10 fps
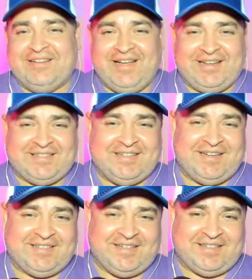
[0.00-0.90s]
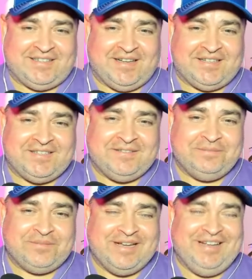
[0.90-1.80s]
Yes, yes, yes, yes.
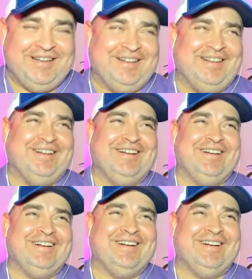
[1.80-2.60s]
Ronnie, big horror.